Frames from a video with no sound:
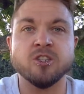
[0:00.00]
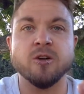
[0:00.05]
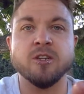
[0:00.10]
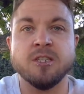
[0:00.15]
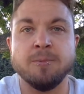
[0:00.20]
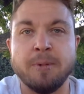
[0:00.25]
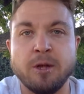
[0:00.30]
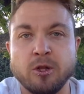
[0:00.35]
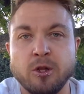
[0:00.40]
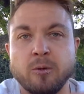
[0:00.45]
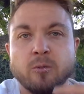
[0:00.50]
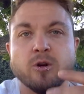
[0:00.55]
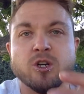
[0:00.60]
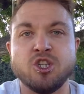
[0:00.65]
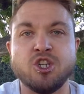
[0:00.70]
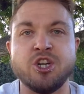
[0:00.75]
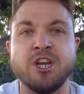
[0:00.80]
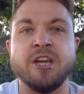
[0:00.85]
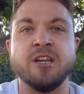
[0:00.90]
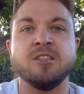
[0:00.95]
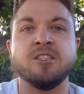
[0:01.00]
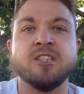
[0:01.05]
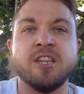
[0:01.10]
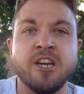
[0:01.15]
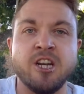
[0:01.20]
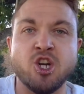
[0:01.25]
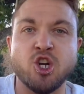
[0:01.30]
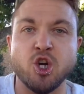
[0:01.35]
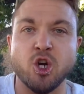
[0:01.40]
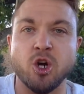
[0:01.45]
So I typically wore jeans,
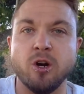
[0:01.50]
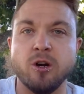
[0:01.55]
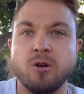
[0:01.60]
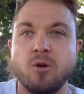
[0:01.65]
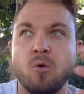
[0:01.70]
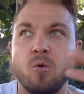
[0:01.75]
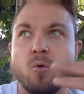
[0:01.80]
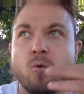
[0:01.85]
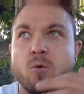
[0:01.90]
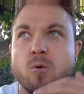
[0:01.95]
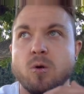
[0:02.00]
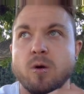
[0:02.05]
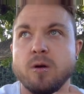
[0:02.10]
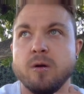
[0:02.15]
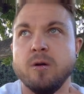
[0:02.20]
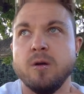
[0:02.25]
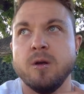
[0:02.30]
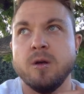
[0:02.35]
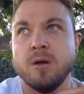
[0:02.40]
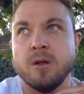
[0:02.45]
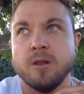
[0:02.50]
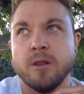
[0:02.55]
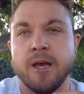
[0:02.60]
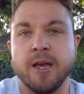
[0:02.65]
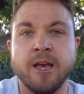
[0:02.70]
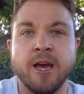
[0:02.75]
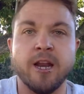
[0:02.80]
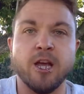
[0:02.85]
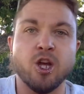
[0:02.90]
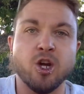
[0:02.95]
t shirt, or
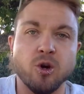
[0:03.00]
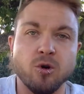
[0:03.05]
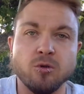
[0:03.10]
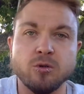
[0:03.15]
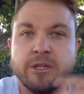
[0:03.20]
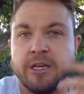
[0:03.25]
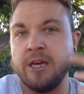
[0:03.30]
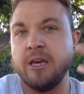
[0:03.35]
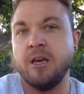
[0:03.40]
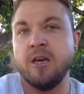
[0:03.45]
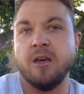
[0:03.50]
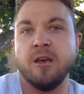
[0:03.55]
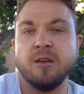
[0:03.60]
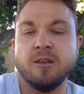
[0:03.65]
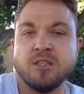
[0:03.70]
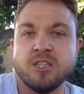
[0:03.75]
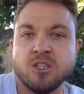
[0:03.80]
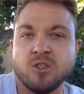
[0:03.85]
like kind of girly